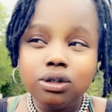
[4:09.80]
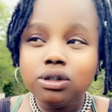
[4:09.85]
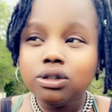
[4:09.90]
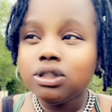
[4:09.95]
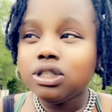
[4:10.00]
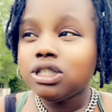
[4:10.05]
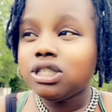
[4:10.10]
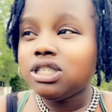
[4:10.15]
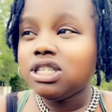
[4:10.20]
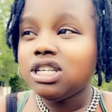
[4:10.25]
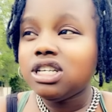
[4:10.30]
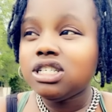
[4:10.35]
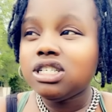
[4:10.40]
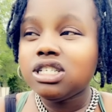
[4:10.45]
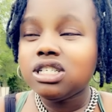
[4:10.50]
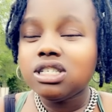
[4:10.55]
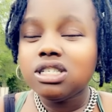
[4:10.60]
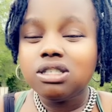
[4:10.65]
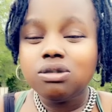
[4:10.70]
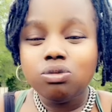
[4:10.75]

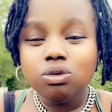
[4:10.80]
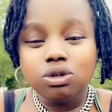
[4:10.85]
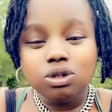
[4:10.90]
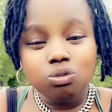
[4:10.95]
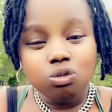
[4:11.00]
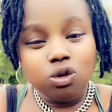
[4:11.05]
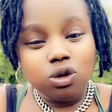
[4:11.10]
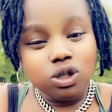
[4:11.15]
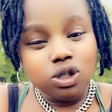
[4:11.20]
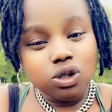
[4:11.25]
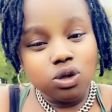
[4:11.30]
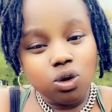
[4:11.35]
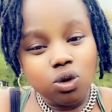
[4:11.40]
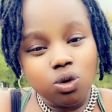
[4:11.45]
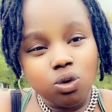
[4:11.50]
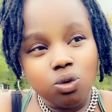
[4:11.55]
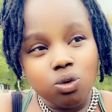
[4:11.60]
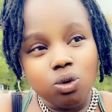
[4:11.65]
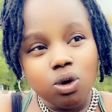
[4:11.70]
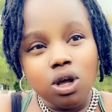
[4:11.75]
decisions was more
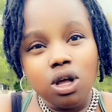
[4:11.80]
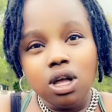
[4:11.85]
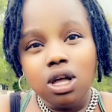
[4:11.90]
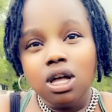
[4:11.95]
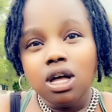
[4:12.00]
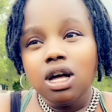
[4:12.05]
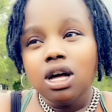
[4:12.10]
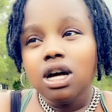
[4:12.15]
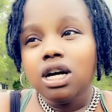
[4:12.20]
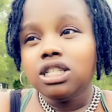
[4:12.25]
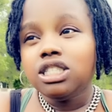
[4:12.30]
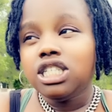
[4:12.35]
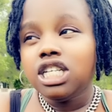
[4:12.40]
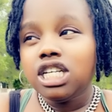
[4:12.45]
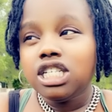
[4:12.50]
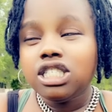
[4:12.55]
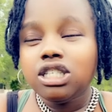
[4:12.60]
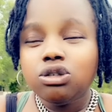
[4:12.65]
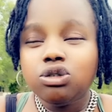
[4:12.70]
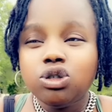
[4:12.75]
so a
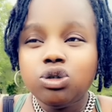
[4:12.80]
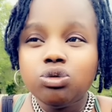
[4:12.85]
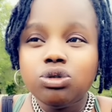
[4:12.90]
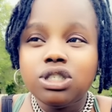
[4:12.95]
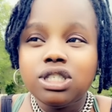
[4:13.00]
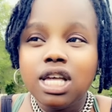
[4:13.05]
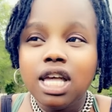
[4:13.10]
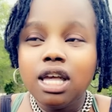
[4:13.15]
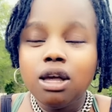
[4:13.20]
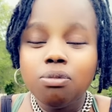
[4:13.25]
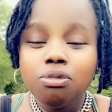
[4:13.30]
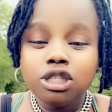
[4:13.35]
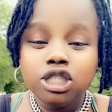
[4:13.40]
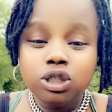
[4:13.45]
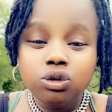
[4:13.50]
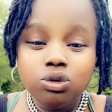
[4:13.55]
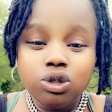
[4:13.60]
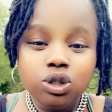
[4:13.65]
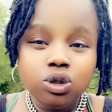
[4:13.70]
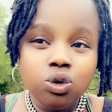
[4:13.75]
chance that she was taking, but
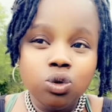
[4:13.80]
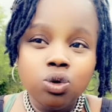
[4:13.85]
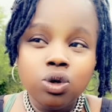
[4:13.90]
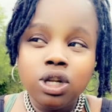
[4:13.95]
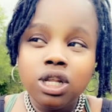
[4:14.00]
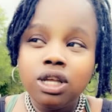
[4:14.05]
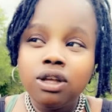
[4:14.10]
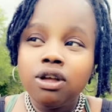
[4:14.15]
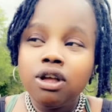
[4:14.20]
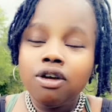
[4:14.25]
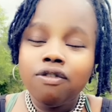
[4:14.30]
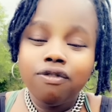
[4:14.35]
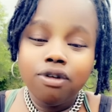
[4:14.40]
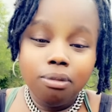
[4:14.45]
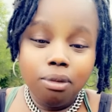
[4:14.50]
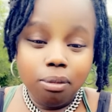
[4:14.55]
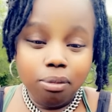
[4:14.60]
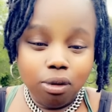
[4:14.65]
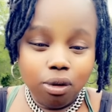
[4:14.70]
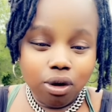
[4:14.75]
she was doing it
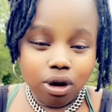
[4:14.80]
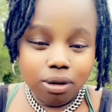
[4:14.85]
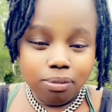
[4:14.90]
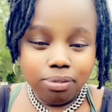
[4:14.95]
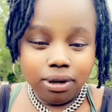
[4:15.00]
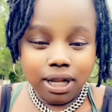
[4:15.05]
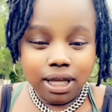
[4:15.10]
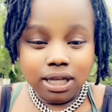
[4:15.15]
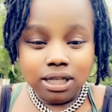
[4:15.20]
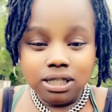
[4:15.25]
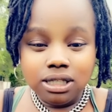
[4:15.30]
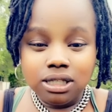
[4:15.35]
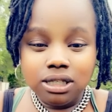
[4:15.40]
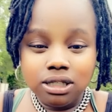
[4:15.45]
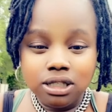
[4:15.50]
from a broken place.